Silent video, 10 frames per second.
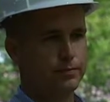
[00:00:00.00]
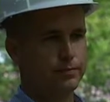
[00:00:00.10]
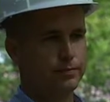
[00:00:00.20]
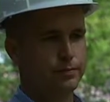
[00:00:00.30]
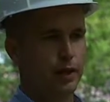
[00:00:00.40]

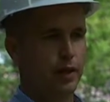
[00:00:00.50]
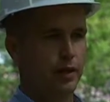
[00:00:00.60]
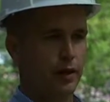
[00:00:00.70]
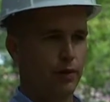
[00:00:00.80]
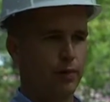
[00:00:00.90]
done a
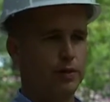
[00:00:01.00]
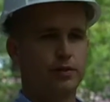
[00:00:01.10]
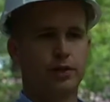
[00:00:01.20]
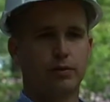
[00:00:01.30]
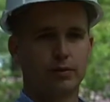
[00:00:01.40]
lot of
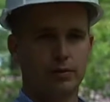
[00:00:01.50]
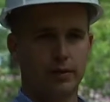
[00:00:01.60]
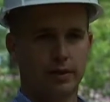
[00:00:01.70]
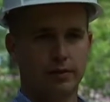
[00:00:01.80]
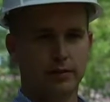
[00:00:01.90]

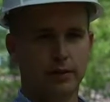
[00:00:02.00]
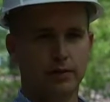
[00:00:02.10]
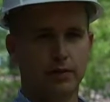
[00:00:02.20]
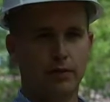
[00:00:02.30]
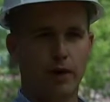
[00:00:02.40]
resequencing
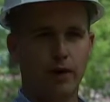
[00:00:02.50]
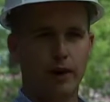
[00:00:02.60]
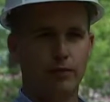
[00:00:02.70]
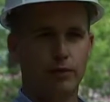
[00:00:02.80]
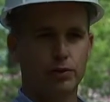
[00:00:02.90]
of our
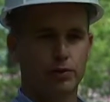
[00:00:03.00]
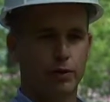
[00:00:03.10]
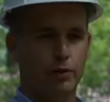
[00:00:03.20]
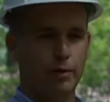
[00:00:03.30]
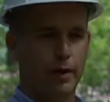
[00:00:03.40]
efforts where
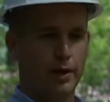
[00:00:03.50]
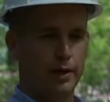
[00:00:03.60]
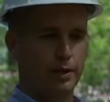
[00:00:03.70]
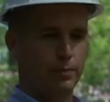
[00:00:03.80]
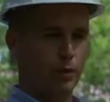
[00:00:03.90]
we may
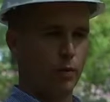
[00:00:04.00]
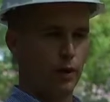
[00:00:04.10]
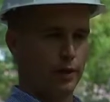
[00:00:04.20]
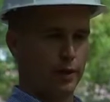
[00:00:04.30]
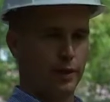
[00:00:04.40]
need to be
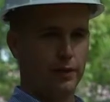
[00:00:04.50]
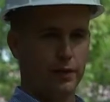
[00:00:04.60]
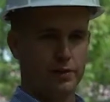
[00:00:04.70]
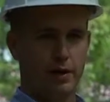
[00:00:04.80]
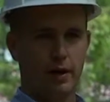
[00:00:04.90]
working in
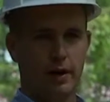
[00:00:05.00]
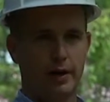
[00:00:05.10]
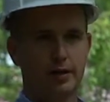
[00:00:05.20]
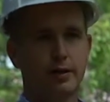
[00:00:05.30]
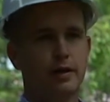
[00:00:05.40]
this
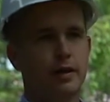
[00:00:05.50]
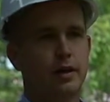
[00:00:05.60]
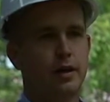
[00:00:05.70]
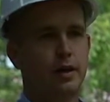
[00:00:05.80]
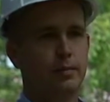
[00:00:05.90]
area,
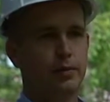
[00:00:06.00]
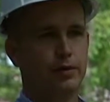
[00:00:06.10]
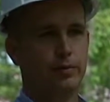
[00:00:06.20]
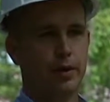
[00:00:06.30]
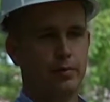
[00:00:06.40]
but
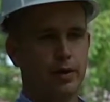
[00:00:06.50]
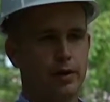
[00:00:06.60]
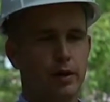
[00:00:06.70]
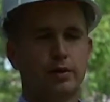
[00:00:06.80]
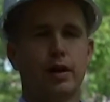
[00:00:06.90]
there may be
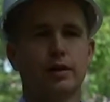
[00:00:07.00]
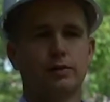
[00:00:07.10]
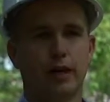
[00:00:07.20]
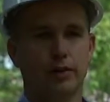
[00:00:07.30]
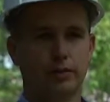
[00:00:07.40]
another
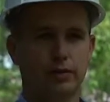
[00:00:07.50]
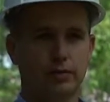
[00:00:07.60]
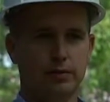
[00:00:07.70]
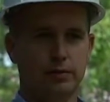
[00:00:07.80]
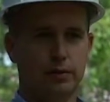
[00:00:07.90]
contractor
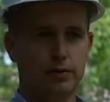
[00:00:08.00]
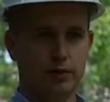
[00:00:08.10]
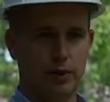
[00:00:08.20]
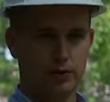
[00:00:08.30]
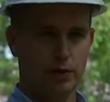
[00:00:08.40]
who's
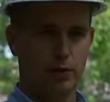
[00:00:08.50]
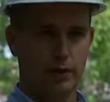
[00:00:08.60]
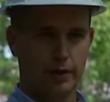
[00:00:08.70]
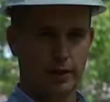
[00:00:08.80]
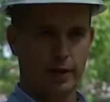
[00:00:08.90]
also
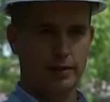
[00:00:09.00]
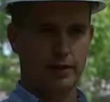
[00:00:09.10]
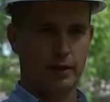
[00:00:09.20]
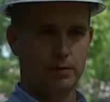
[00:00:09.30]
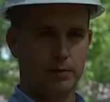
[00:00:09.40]
working in that
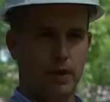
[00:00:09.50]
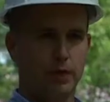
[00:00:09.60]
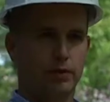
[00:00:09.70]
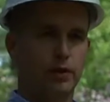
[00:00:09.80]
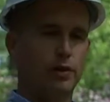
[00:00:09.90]
same spot
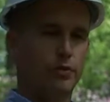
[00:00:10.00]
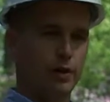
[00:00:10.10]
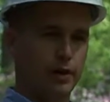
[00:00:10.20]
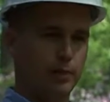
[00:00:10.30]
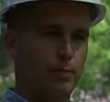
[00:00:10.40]
on an
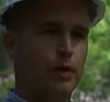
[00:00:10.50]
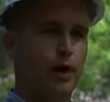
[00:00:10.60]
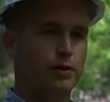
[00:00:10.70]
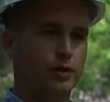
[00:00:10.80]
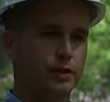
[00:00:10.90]
unrelated
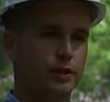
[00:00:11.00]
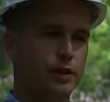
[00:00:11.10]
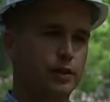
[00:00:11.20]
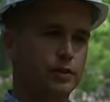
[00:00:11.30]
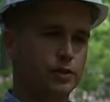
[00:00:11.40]
project.
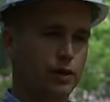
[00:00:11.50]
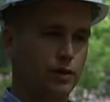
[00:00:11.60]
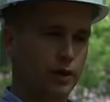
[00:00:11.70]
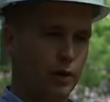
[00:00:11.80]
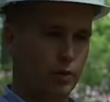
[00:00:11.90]
So
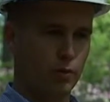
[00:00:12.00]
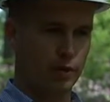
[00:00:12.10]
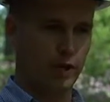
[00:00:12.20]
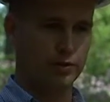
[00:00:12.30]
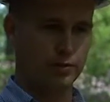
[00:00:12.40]
in our
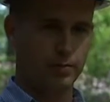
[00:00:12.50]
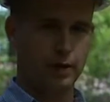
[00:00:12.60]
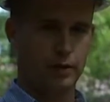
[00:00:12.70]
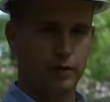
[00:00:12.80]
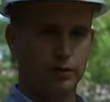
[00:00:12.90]
coordination
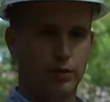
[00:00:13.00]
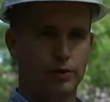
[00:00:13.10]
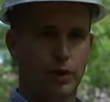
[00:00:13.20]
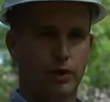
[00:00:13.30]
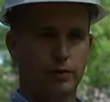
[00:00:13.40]
meetings, we'll
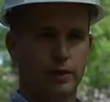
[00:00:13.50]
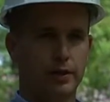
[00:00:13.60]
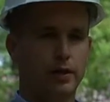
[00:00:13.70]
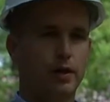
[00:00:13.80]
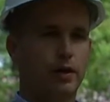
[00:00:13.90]
talk that,
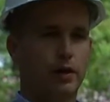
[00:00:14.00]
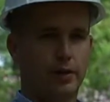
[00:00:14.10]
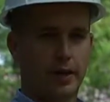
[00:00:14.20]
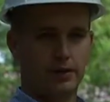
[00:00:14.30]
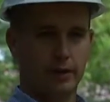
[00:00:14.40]

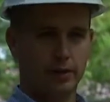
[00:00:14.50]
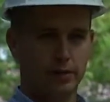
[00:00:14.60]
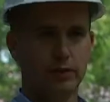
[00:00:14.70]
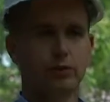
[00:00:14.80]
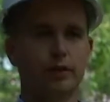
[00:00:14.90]
okay, at the end of
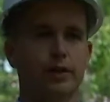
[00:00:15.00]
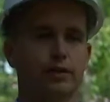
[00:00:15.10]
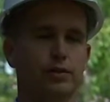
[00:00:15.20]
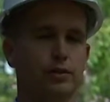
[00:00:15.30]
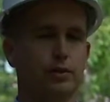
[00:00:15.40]
this week,
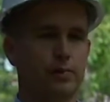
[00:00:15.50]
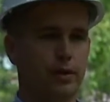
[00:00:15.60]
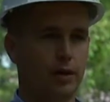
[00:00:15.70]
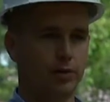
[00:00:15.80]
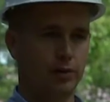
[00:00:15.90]
there's going to be
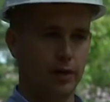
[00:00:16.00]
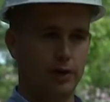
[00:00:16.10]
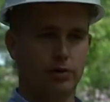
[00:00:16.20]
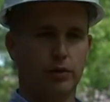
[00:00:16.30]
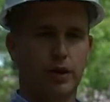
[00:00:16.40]
another
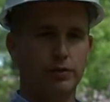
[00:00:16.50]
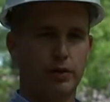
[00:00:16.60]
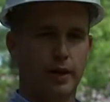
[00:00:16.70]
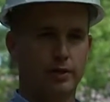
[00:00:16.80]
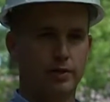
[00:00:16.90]
electrical
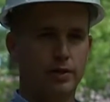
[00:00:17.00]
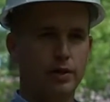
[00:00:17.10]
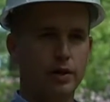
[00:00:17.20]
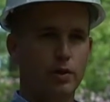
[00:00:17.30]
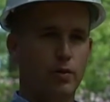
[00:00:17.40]
contractor
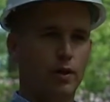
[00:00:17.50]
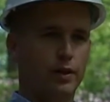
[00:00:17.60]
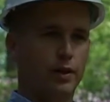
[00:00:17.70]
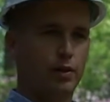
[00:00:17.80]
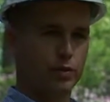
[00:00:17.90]

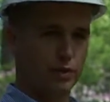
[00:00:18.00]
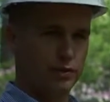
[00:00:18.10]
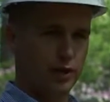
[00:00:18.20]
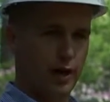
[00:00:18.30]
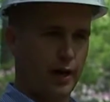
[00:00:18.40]
working on your
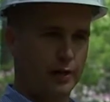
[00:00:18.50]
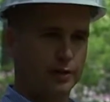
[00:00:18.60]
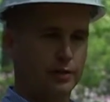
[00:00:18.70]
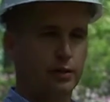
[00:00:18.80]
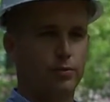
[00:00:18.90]
site.
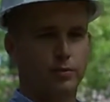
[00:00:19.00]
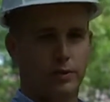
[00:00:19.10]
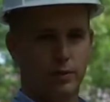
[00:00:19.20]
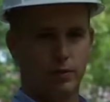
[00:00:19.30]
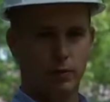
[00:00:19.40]

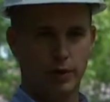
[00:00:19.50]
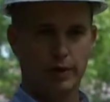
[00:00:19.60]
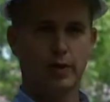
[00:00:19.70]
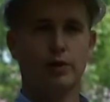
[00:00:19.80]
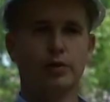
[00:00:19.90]
What can
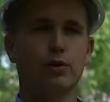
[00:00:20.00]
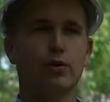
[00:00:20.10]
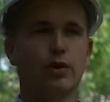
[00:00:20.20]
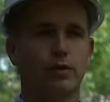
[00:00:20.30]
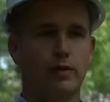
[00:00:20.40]
y'all do to
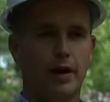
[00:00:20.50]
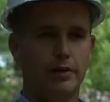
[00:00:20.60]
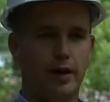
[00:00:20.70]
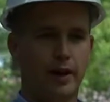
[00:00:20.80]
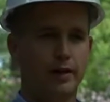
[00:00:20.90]
work around
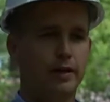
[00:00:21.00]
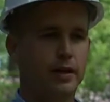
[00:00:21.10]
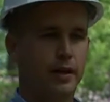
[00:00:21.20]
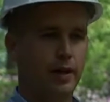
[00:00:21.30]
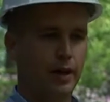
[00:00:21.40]
that?
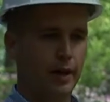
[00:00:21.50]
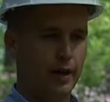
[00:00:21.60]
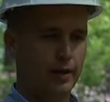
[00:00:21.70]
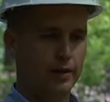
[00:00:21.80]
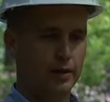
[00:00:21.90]

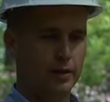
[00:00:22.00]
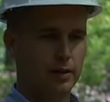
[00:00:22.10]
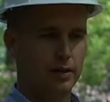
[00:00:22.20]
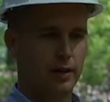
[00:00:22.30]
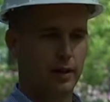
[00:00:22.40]
And
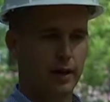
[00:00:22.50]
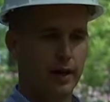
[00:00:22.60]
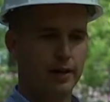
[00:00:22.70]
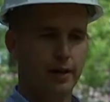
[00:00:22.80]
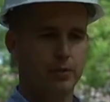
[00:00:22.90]

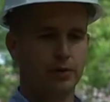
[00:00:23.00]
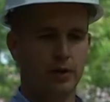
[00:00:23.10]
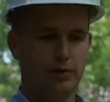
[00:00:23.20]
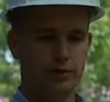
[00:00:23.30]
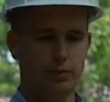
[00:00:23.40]
Andy Upton,
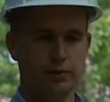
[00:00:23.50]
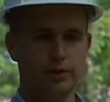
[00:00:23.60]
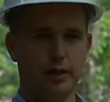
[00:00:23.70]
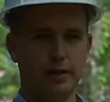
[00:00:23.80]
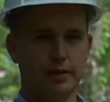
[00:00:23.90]
our
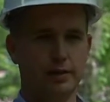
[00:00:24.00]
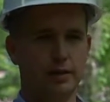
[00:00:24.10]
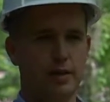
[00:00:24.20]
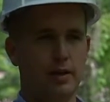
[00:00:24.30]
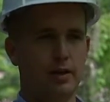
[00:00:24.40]
superintendent,
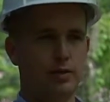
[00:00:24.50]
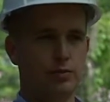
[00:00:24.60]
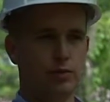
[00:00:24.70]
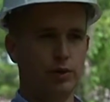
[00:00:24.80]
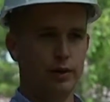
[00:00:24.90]
is
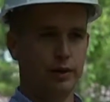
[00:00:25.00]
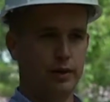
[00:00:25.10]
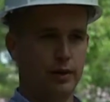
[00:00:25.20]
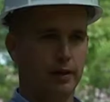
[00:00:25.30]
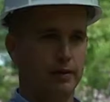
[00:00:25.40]
really
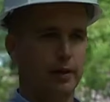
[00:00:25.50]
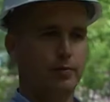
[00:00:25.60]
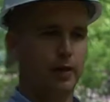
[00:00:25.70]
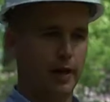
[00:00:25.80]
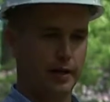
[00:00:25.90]
good at
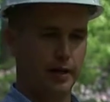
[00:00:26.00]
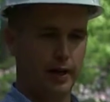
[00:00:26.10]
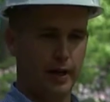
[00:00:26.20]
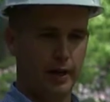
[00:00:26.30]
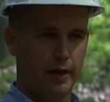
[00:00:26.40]
planning
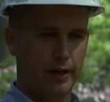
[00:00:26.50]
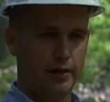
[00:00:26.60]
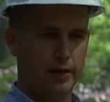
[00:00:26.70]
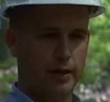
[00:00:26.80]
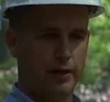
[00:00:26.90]
ahead
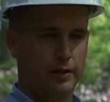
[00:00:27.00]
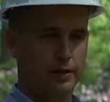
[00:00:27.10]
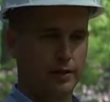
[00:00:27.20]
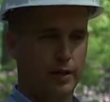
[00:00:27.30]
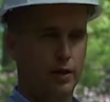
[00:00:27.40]
and can
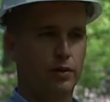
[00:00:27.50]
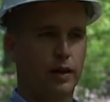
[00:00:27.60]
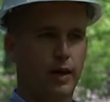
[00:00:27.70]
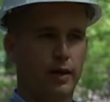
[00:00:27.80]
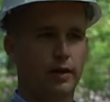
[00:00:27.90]
say,
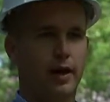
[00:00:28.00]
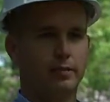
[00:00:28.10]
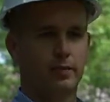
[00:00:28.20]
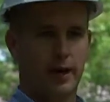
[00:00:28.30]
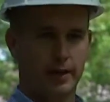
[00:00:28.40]
okay,
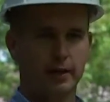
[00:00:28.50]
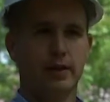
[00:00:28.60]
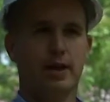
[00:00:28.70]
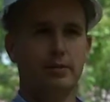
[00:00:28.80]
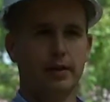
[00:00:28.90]
I can
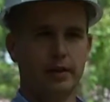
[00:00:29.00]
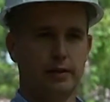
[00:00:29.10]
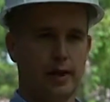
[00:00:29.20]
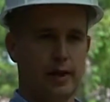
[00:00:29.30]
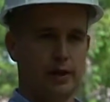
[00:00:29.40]
accommodate
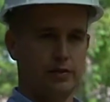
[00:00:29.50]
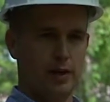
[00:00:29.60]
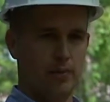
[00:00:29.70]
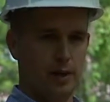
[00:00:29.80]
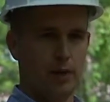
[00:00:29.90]
that. I'll
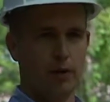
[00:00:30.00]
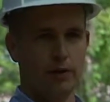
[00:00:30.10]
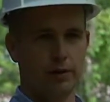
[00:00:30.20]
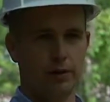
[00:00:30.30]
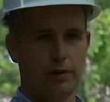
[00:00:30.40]
stop my work
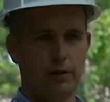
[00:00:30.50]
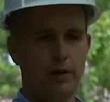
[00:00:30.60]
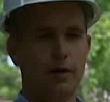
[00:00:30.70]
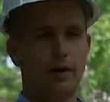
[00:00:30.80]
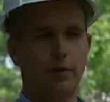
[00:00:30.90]
here
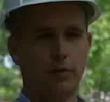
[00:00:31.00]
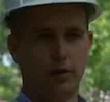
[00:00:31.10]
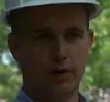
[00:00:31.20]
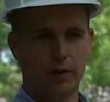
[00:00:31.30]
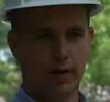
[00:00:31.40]
and we'll
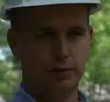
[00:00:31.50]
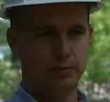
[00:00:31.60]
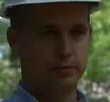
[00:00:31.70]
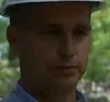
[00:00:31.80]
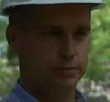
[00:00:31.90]
go down,
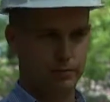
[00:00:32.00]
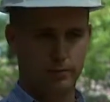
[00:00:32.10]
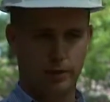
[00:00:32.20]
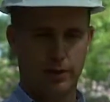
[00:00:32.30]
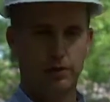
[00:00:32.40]

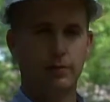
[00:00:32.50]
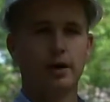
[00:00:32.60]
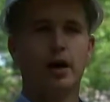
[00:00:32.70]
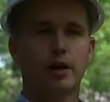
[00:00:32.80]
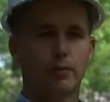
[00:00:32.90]

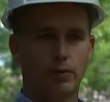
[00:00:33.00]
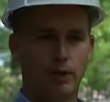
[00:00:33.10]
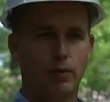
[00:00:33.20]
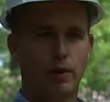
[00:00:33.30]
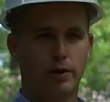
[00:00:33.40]
beyond where they're
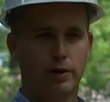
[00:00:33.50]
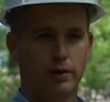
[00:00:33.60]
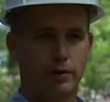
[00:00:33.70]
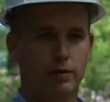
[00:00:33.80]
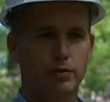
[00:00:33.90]
working
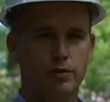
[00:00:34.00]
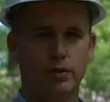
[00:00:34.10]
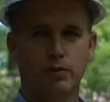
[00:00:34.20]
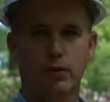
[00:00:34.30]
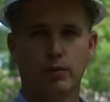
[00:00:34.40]
and
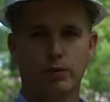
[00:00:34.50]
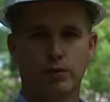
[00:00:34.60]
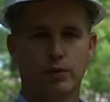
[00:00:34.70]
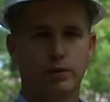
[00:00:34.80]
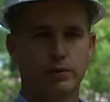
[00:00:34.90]
resume what we're
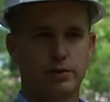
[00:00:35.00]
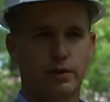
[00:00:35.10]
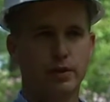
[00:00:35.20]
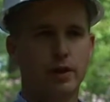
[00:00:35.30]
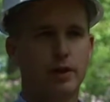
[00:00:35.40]
doing. So
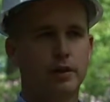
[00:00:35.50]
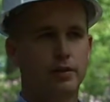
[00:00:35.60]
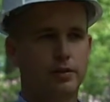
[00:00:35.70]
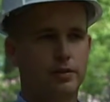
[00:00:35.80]
just,